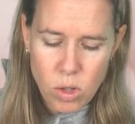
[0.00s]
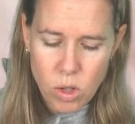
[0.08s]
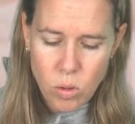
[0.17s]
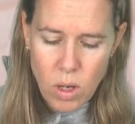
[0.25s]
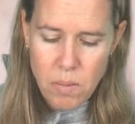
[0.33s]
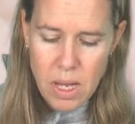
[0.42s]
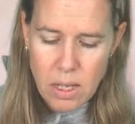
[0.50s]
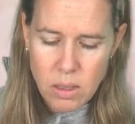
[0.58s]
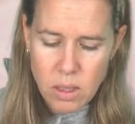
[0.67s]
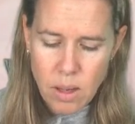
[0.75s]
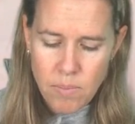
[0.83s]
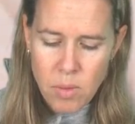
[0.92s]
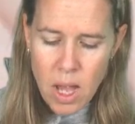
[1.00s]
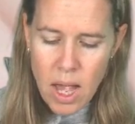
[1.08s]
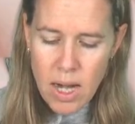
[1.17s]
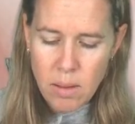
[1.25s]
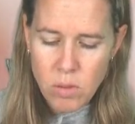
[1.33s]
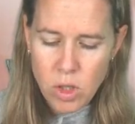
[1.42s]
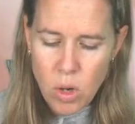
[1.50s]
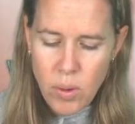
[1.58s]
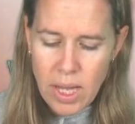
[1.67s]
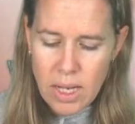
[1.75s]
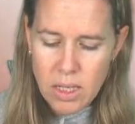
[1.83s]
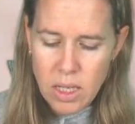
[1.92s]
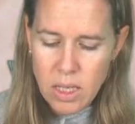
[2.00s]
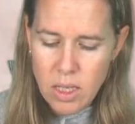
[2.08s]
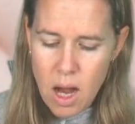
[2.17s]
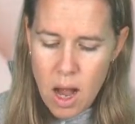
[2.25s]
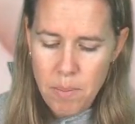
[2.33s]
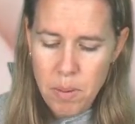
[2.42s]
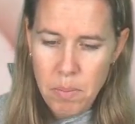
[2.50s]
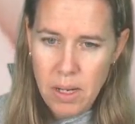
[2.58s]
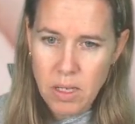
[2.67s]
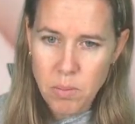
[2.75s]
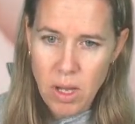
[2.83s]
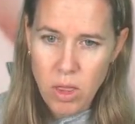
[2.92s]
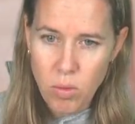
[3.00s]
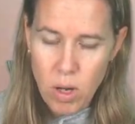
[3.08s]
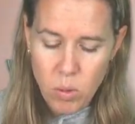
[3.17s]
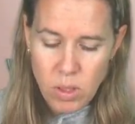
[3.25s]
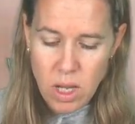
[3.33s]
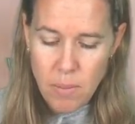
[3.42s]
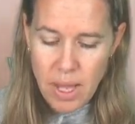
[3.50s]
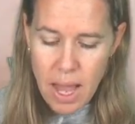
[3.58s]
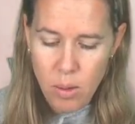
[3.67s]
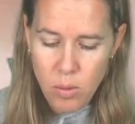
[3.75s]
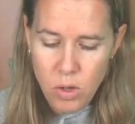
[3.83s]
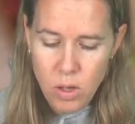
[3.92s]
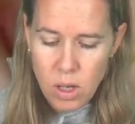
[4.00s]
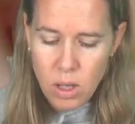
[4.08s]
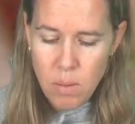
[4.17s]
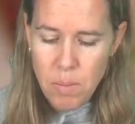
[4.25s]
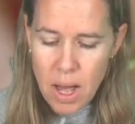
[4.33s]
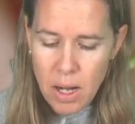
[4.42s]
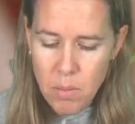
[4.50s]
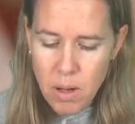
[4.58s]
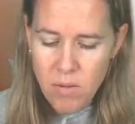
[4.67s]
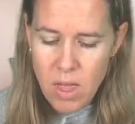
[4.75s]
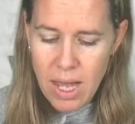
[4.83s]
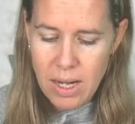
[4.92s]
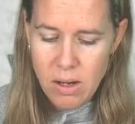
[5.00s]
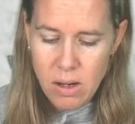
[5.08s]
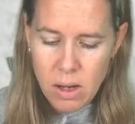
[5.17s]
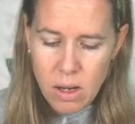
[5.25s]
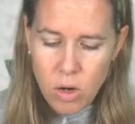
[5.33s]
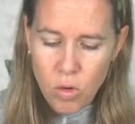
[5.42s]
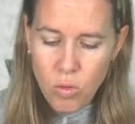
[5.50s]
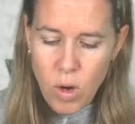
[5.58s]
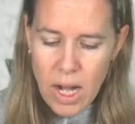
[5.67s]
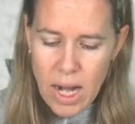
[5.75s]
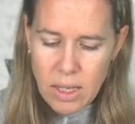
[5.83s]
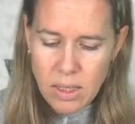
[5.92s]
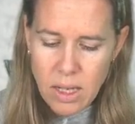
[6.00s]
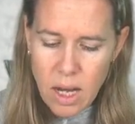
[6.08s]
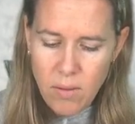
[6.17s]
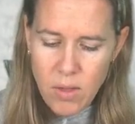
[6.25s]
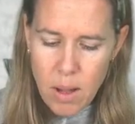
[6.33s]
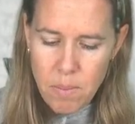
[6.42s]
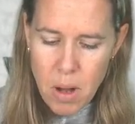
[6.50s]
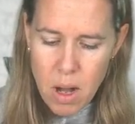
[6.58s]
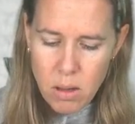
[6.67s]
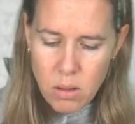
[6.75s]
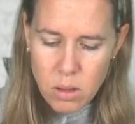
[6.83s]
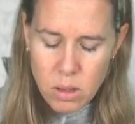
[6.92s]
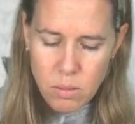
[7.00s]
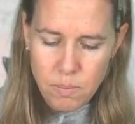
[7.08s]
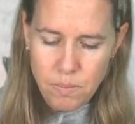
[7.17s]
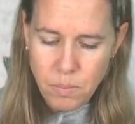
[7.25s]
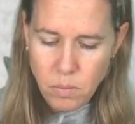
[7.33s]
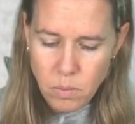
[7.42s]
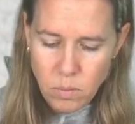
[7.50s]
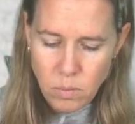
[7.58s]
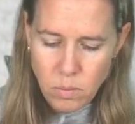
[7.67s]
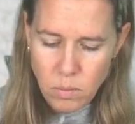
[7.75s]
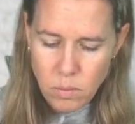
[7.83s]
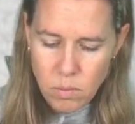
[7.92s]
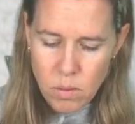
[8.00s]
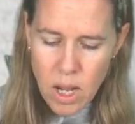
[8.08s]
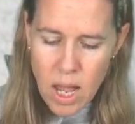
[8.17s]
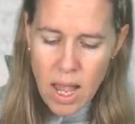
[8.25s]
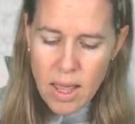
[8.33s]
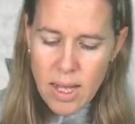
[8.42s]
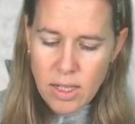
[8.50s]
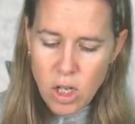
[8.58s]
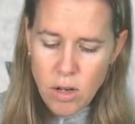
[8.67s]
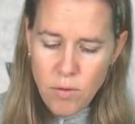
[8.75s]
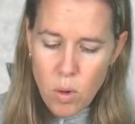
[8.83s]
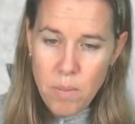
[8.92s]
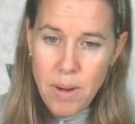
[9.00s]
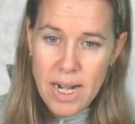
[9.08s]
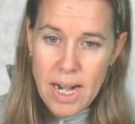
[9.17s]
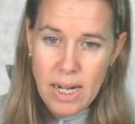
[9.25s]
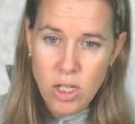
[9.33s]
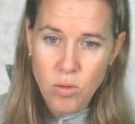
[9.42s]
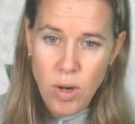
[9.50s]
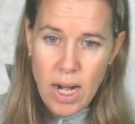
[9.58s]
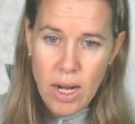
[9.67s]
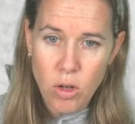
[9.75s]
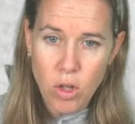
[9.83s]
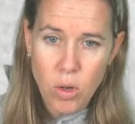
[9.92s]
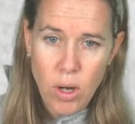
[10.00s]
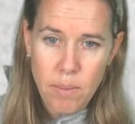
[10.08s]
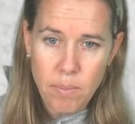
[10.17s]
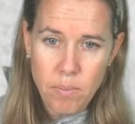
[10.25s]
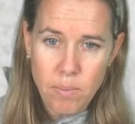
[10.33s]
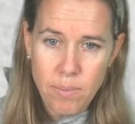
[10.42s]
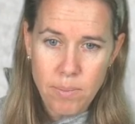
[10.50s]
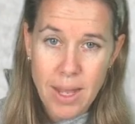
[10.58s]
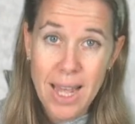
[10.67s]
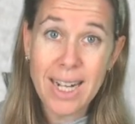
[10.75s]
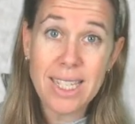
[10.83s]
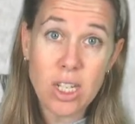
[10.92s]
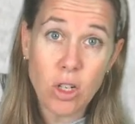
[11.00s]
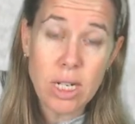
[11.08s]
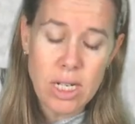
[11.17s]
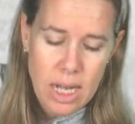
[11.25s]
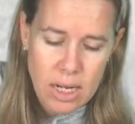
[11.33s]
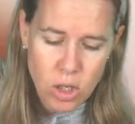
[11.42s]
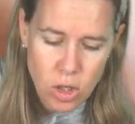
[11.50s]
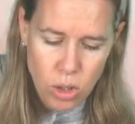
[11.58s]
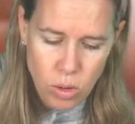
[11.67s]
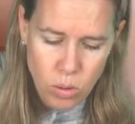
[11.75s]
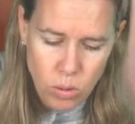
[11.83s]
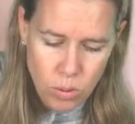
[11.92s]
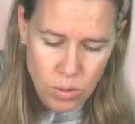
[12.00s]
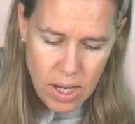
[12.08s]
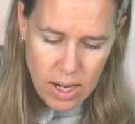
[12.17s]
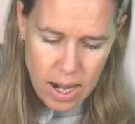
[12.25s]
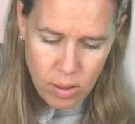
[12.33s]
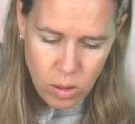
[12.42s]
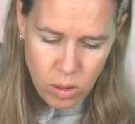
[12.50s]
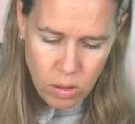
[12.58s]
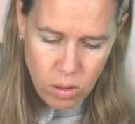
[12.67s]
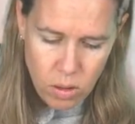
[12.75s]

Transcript: three beads and I'm sewing into the top because my thread was coming out the bottom of that right-hand side of that box. That's gonna form my next right angle unit. And I still need to get to that outer